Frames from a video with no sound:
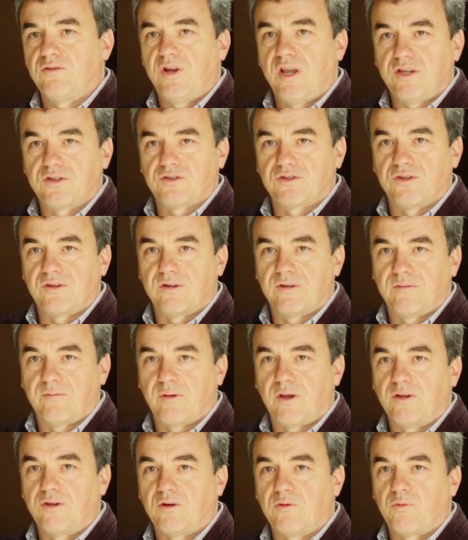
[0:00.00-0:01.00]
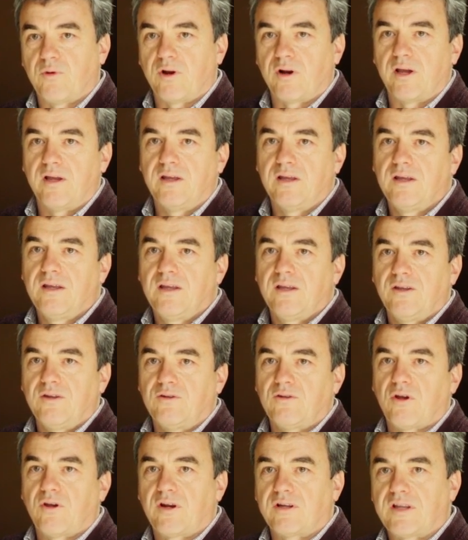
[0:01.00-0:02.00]
to nature, and
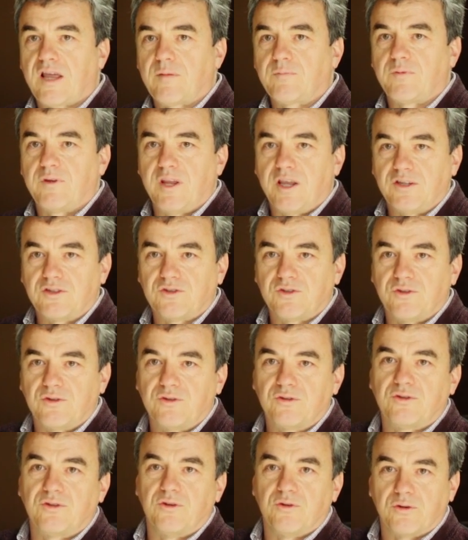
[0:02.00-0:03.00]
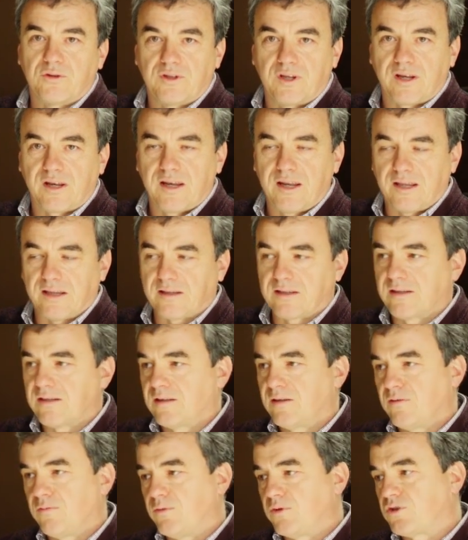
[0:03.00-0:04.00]
you don't adapt nature to your technique,
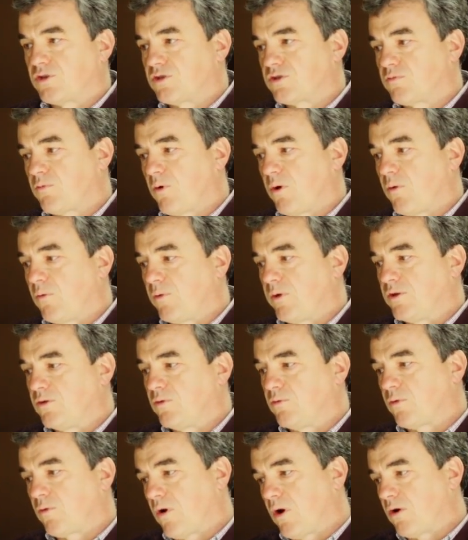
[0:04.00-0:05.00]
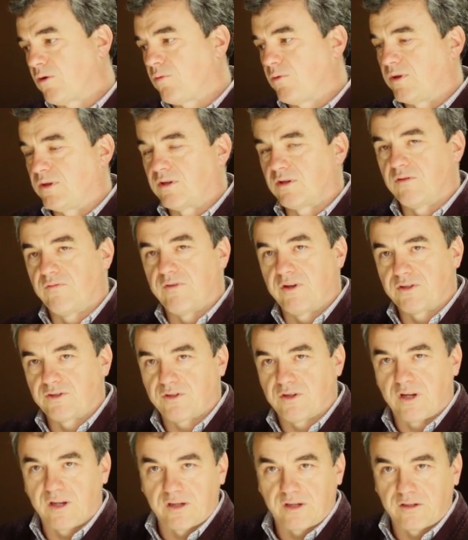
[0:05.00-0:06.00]
which is what we do wrong with the
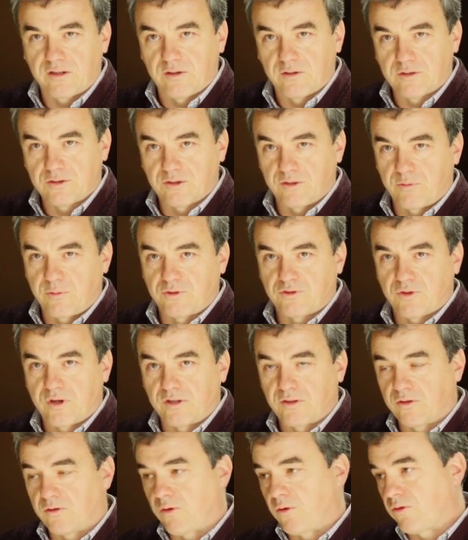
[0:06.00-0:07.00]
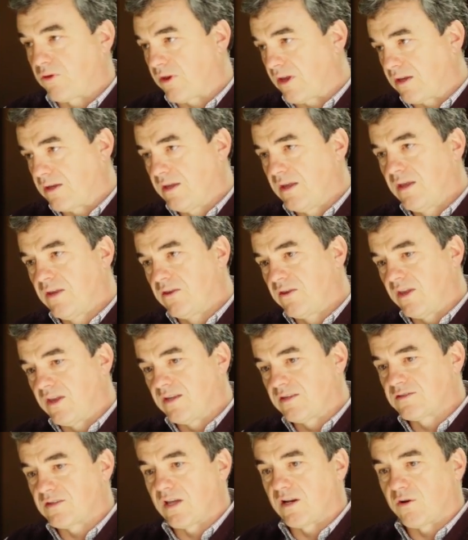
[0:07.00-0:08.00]
conventional agriculture. We try to grow
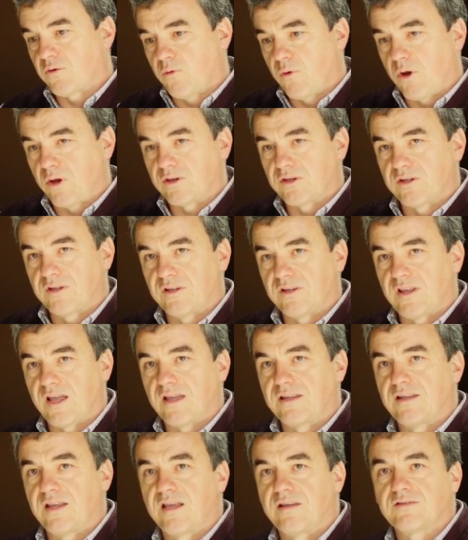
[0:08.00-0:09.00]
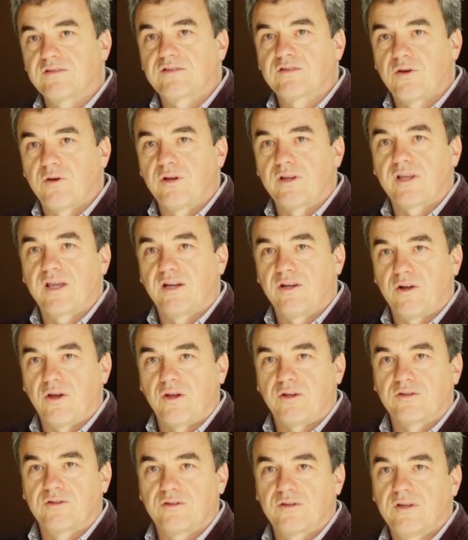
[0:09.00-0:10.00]
things in a quantity that soil
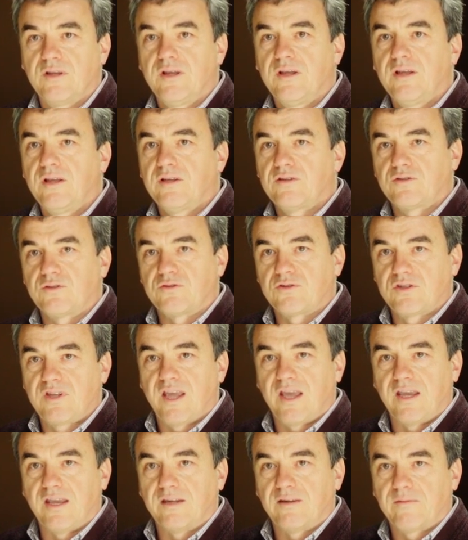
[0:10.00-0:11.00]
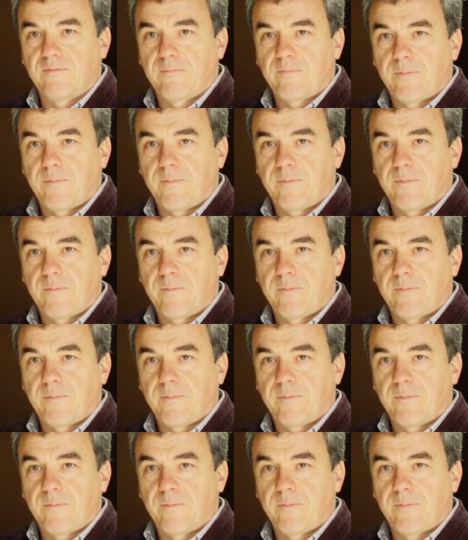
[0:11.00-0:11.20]
cannot sustain,